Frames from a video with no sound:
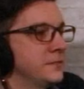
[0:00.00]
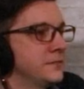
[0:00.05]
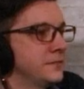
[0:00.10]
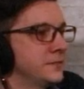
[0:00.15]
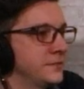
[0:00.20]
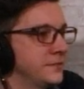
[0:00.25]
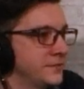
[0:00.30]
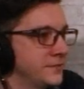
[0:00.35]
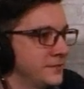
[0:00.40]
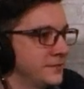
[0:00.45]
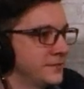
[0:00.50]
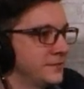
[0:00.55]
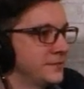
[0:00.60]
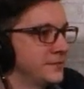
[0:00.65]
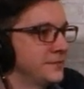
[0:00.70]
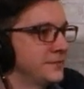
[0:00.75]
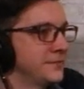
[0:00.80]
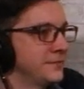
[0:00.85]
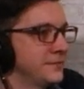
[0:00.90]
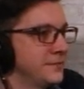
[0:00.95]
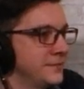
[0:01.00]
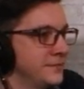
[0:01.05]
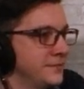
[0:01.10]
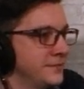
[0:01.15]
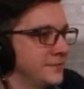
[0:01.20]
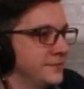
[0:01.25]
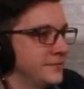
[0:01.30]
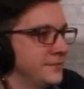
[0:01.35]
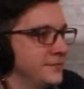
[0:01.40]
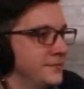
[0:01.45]

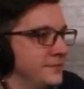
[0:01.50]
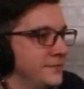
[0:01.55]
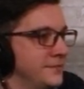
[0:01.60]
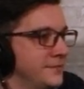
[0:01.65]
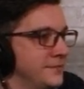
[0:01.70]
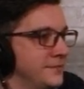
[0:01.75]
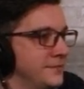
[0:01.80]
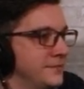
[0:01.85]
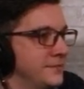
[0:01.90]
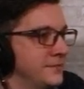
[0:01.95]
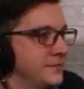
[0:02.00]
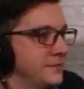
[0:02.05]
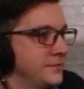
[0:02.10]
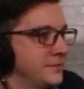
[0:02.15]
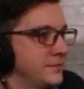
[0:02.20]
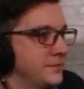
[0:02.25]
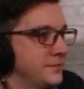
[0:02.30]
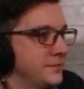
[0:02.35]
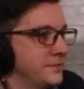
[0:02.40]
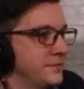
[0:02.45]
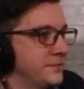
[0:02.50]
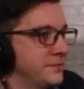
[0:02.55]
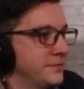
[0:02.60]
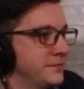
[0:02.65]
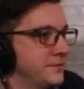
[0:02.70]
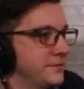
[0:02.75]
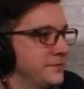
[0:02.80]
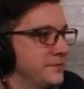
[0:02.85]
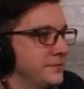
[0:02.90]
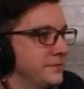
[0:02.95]

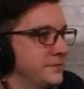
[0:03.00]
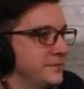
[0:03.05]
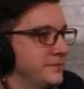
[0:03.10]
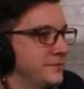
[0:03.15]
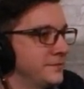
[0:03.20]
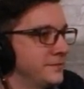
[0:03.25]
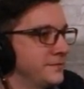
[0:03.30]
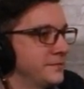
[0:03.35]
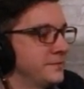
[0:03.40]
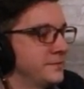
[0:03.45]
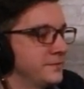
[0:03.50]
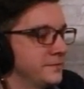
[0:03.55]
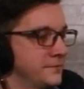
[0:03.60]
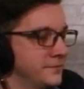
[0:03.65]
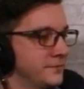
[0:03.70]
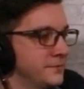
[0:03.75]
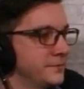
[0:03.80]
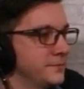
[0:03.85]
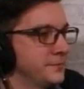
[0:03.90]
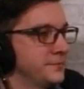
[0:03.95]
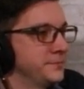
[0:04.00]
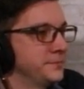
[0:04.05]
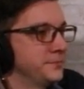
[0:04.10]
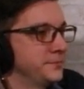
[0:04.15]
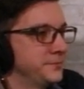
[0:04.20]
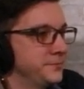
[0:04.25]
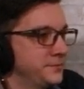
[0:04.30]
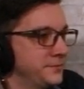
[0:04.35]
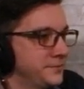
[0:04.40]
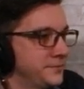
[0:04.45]

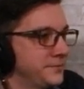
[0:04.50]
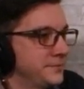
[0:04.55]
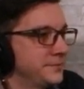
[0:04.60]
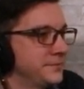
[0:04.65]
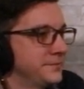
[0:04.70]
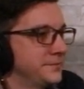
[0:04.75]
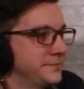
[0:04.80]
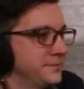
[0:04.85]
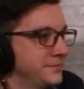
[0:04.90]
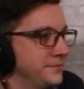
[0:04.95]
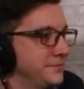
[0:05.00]
This person isn't speaking.